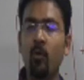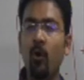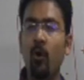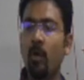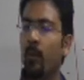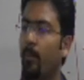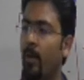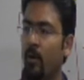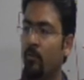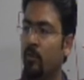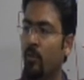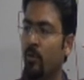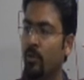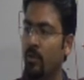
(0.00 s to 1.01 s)
a part of the
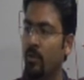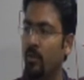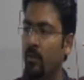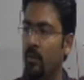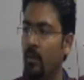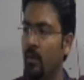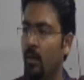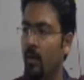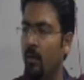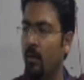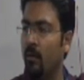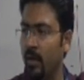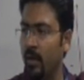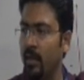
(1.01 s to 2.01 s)
solution,
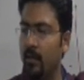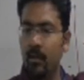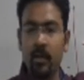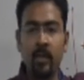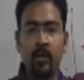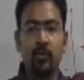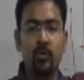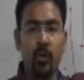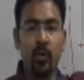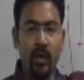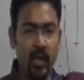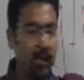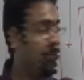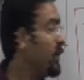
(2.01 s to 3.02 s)
right? So if
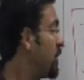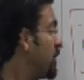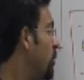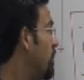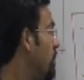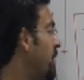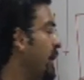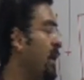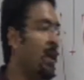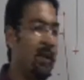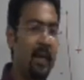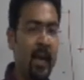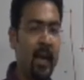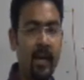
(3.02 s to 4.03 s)
the two can
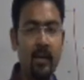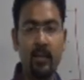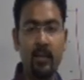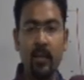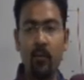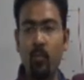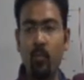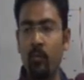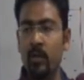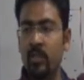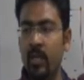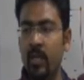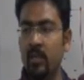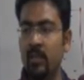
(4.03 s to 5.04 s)
react, then what will change
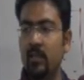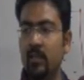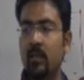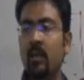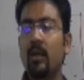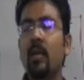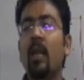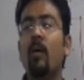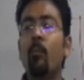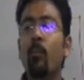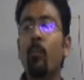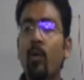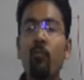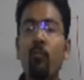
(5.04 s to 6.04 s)
is number
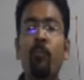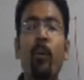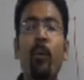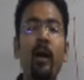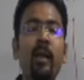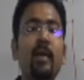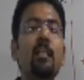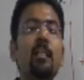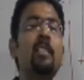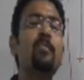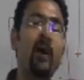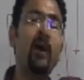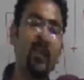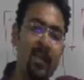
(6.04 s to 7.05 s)
of particles
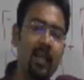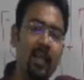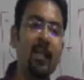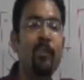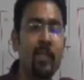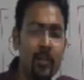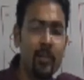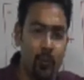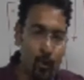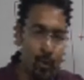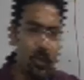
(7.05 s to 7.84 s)
finally left in the solution.